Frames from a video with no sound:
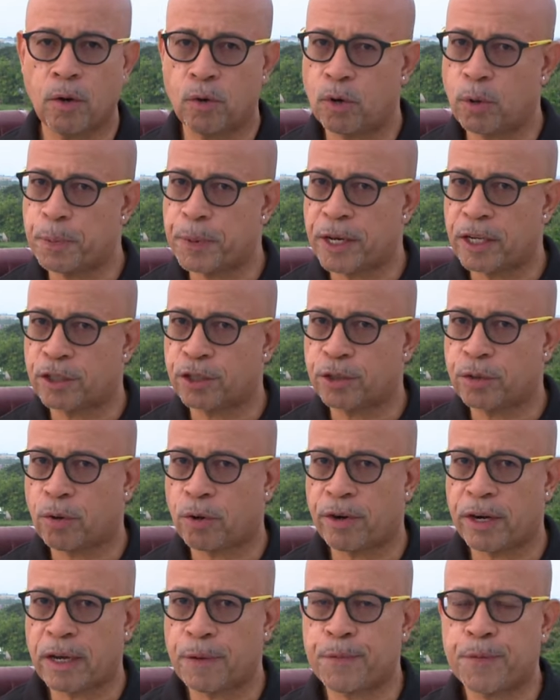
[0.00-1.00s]
Our opening
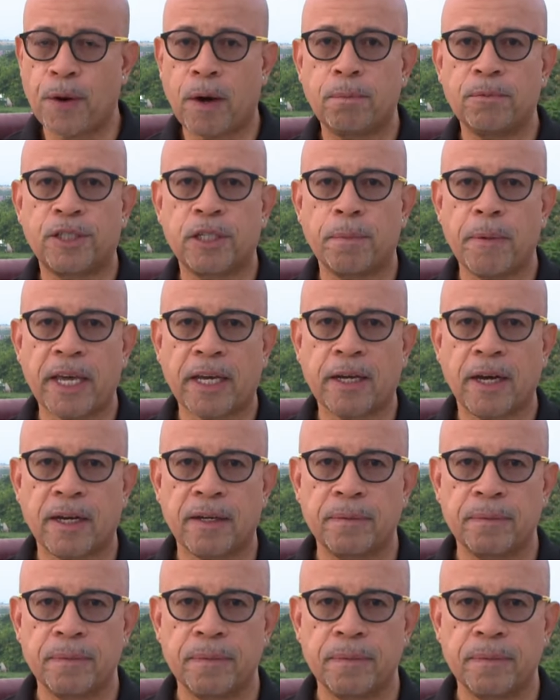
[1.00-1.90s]
story from Jamaica.